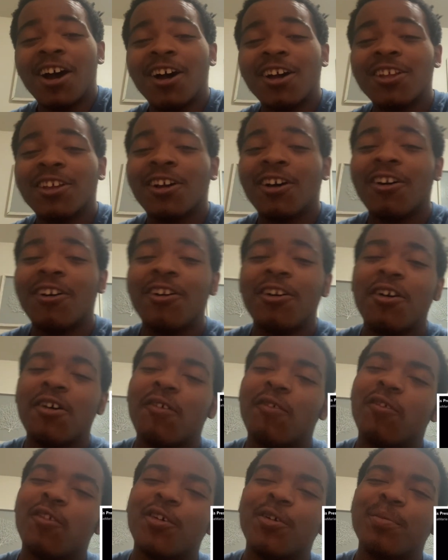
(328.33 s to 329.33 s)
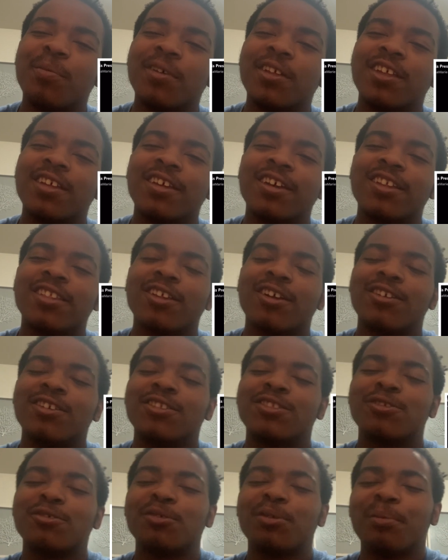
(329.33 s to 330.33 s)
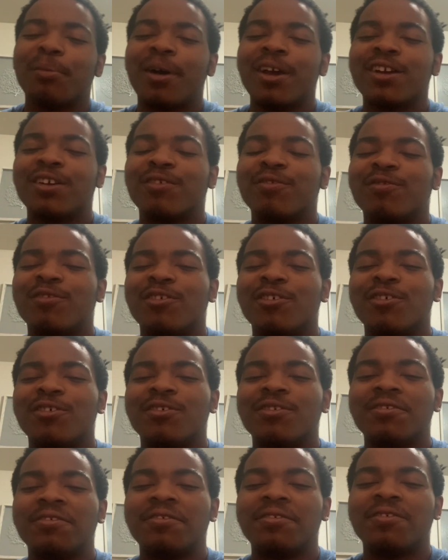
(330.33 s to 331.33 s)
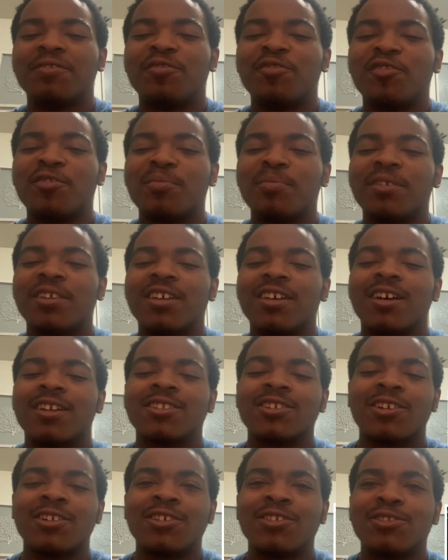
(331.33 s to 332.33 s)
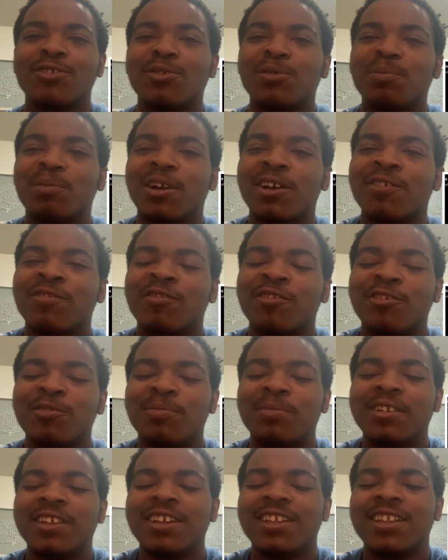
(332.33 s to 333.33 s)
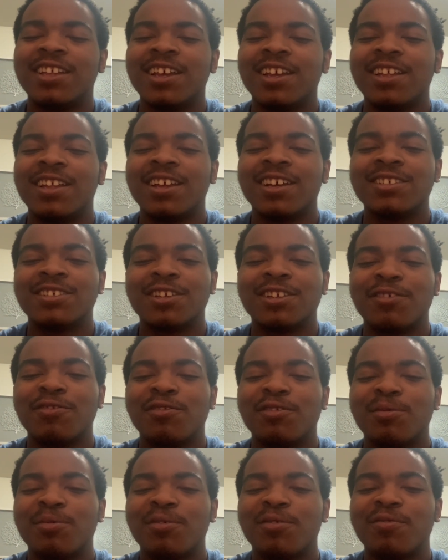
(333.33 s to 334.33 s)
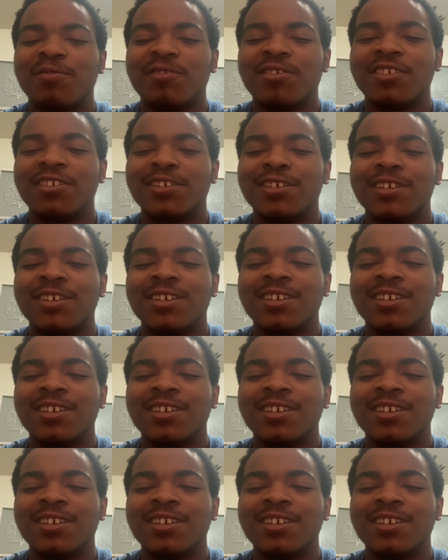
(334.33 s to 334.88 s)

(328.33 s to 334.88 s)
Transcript: no, For a minute, I thought he threw the microphone. For a minute, I thought he threw the microphone, but he didn't. That stuff was real funny.